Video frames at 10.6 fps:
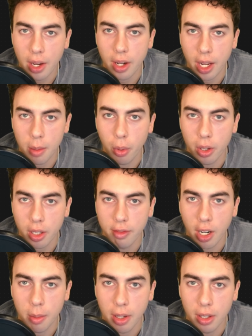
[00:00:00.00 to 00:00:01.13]
down an airport
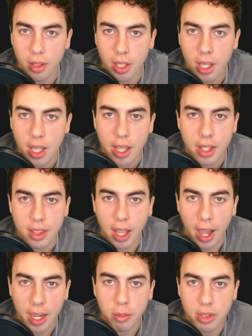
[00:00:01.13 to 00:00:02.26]
conveyor belt.
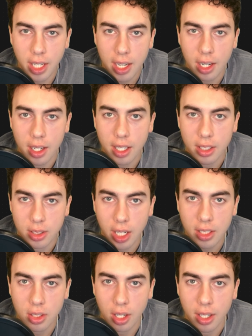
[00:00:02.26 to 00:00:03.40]
The item's data, its
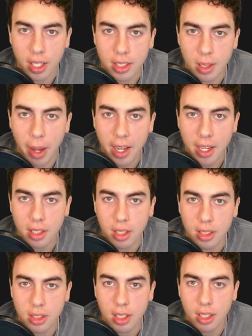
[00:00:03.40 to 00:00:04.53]
JSON, is the packing
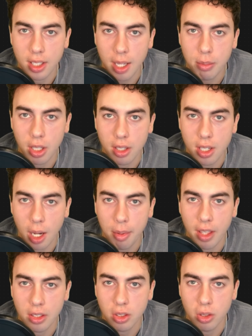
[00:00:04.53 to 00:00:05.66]
list taped to the top
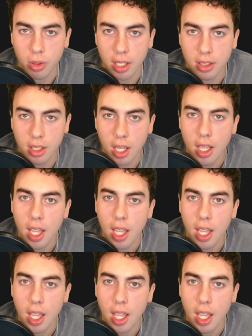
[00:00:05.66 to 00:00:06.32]
of that suitcase.